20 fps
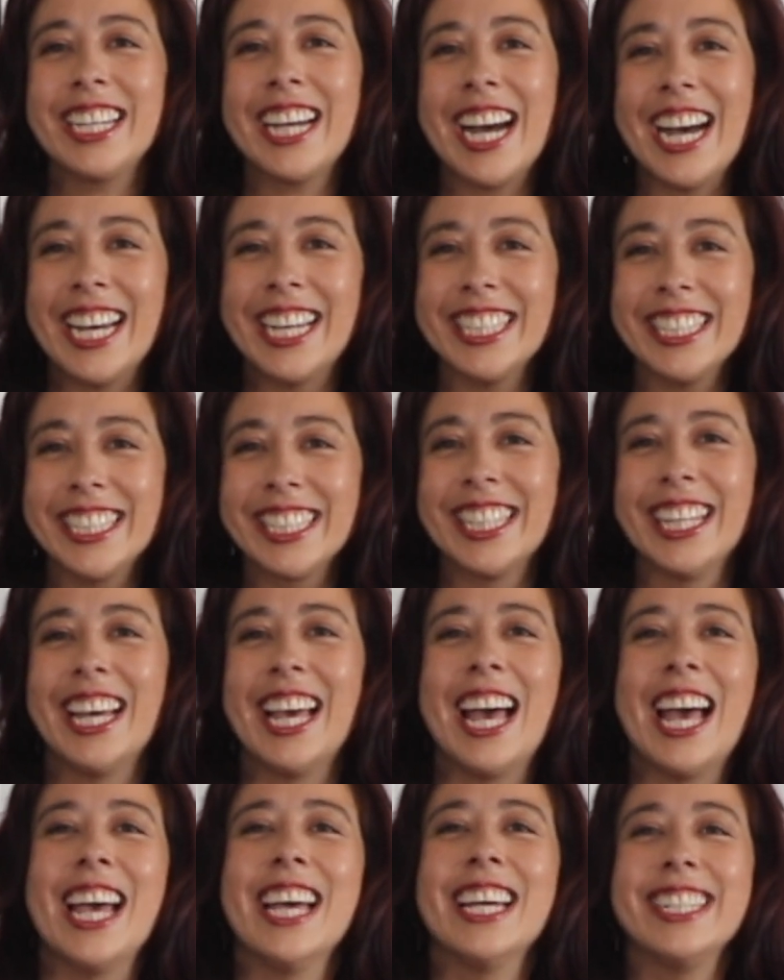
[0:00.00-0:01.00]
guys,
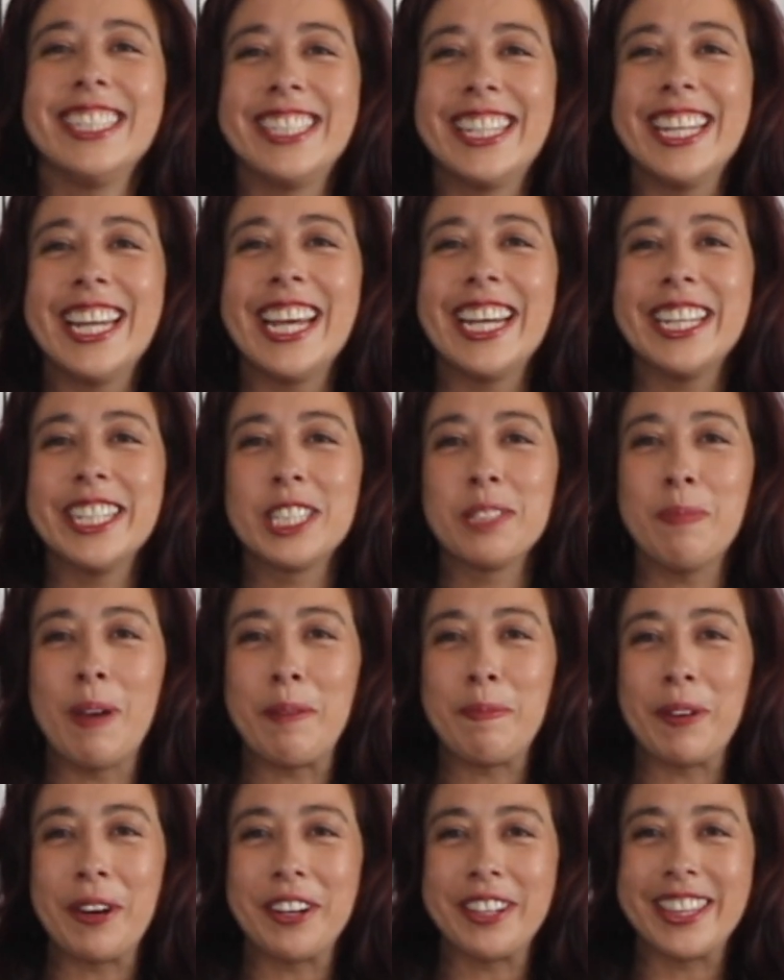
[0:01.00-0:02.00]
today it's my
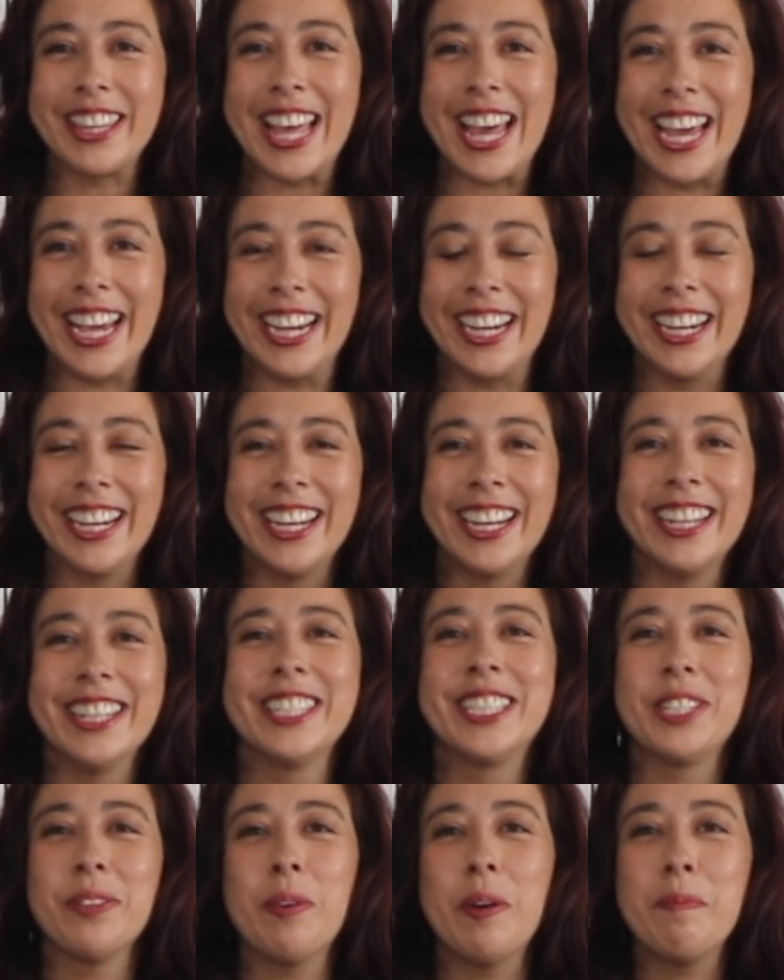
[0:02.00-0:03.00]
birthday.
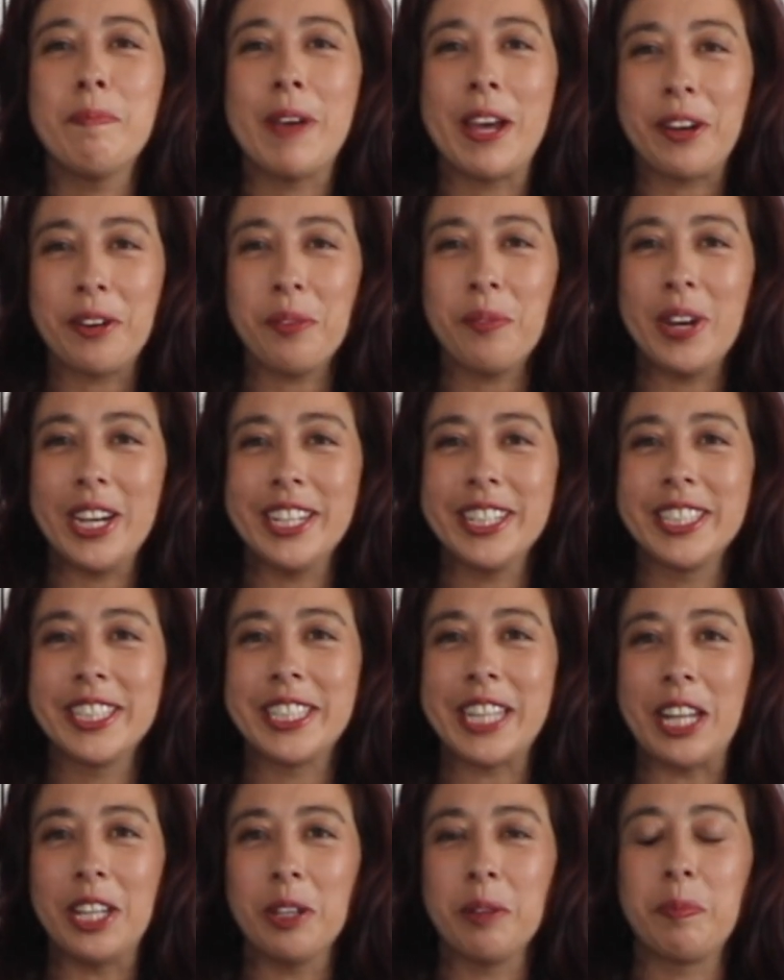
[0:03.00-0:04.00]
So what better way to
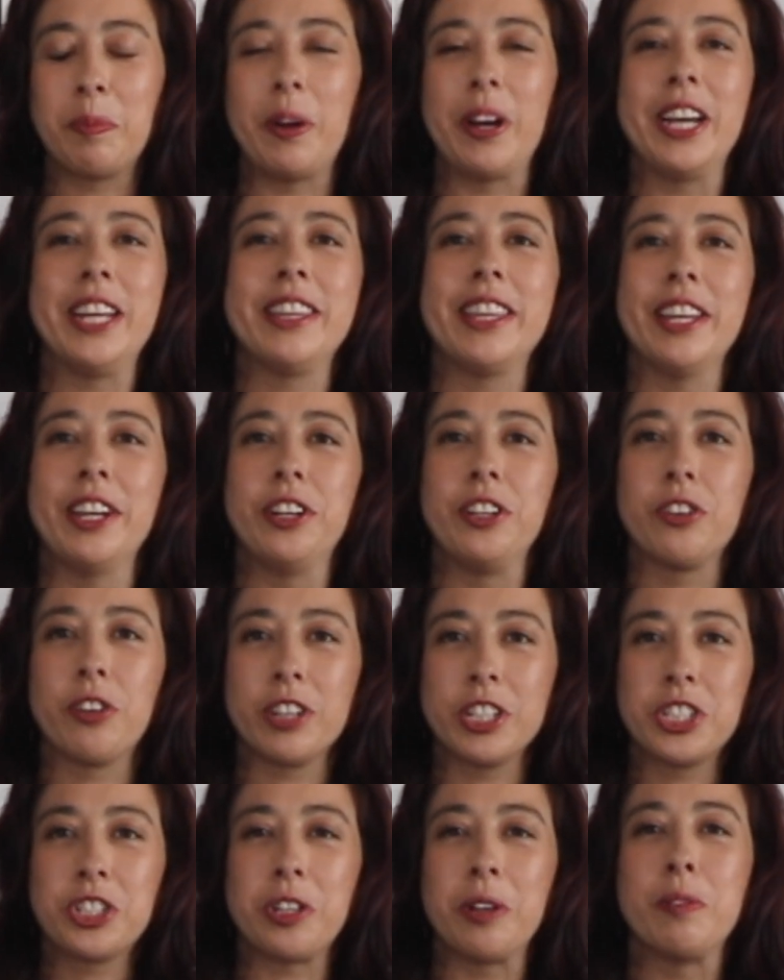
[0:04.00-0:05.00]
celebrate than a
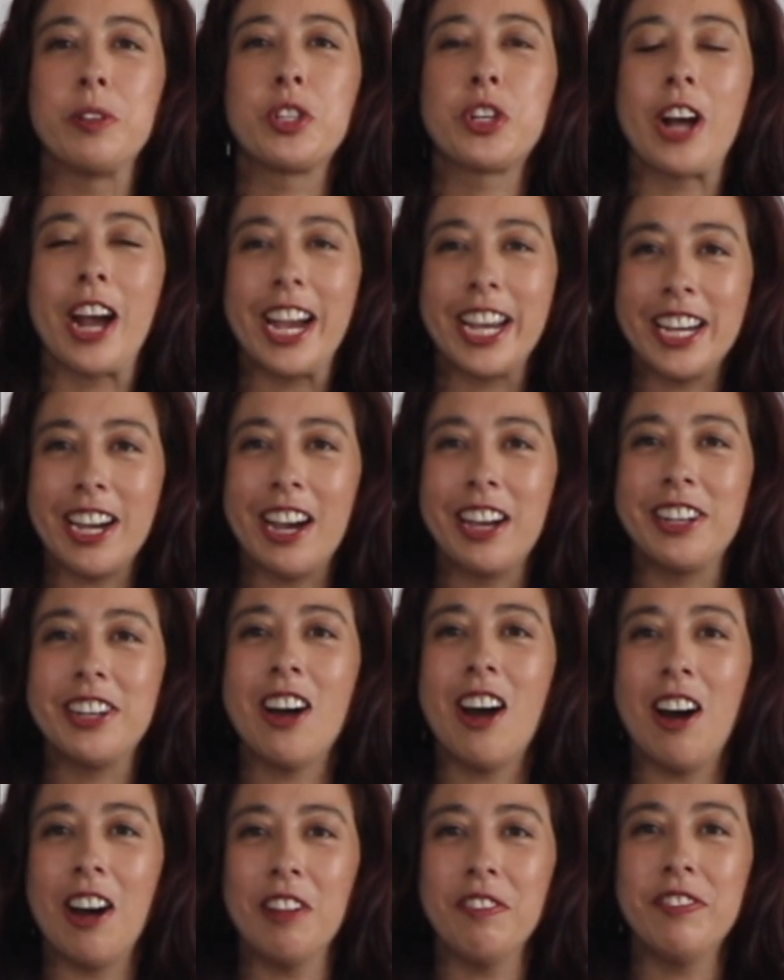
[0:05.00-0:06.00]
Nordstrom try on
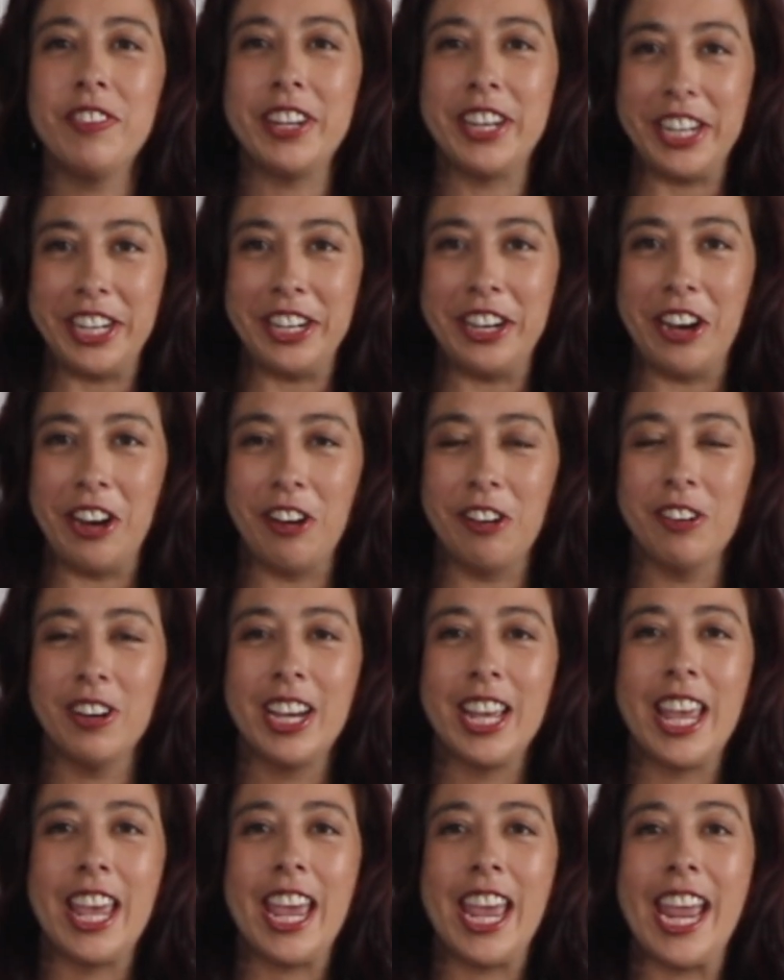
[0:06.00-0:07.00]
haul video
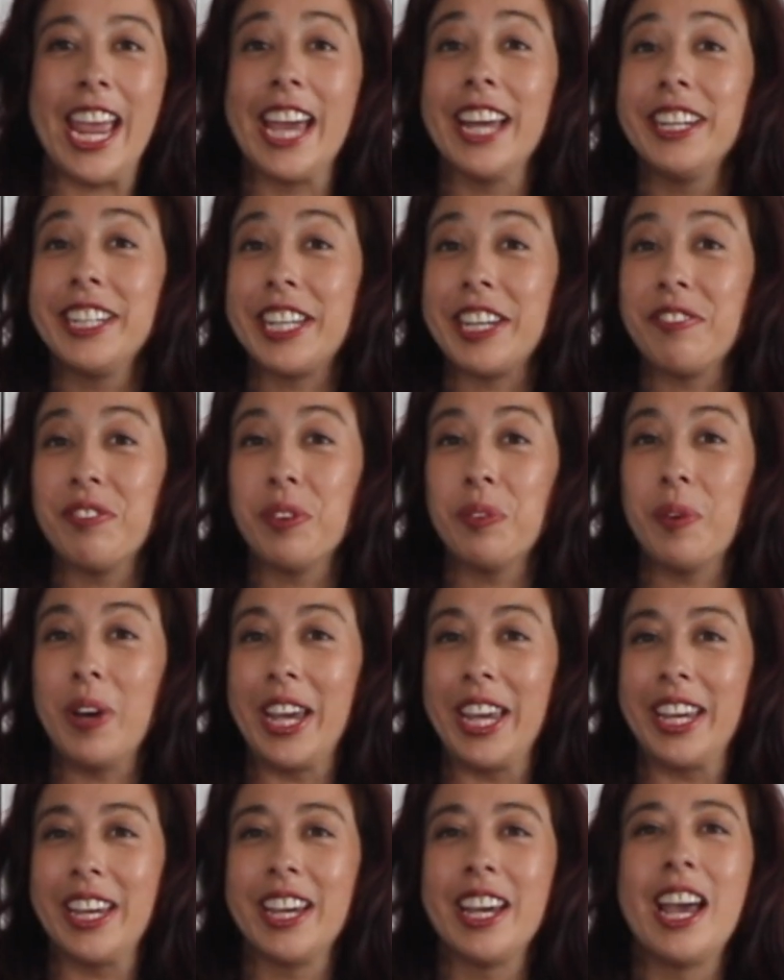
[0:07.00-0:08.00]
and
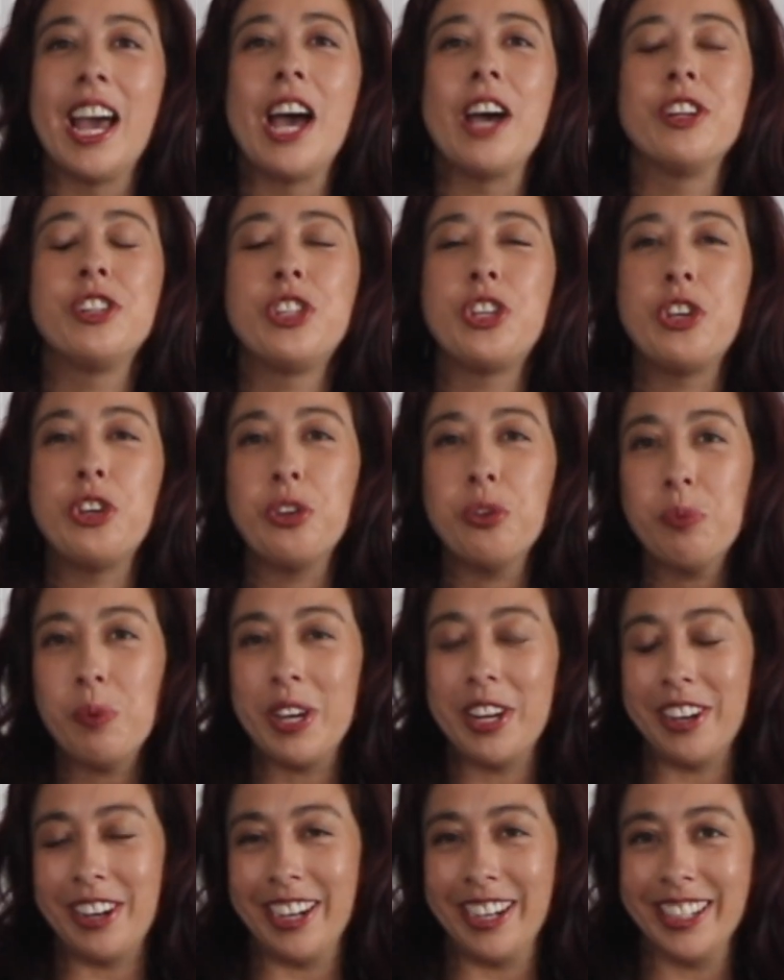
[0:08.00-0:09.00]
giveaway. Two
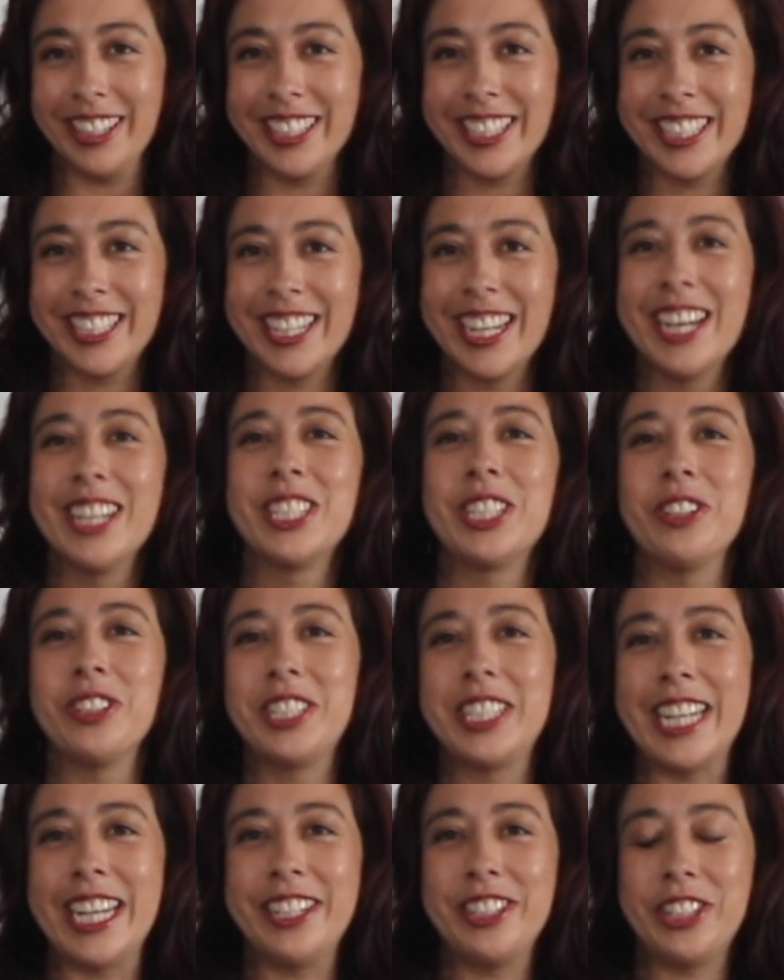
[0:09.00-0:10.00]
winners, so
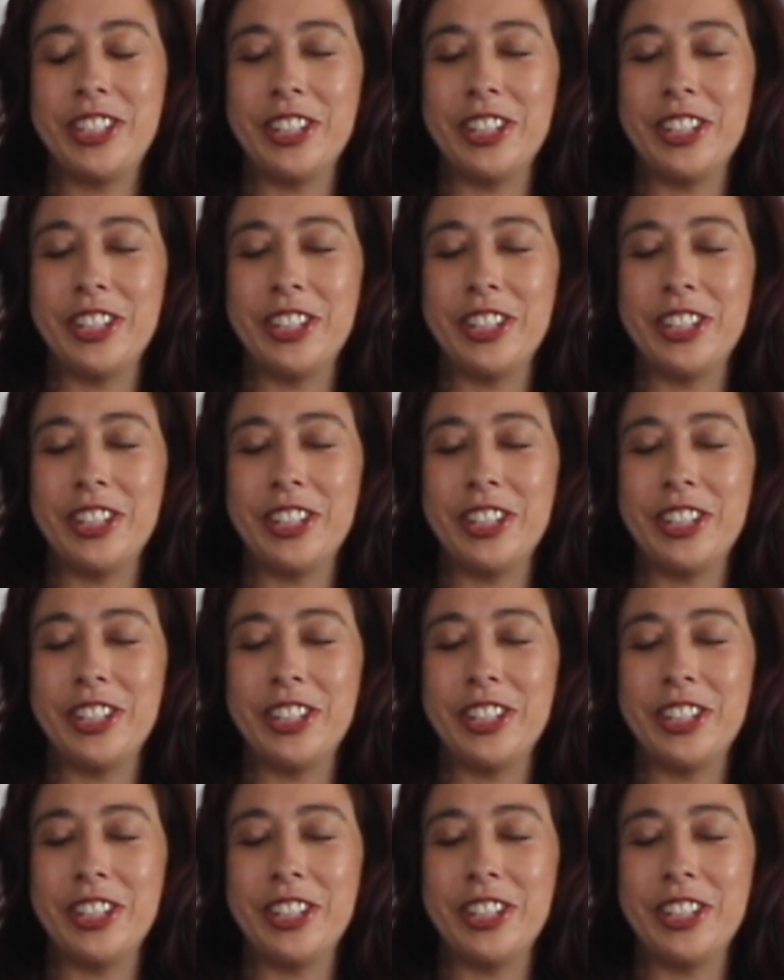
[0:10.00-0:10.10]
stay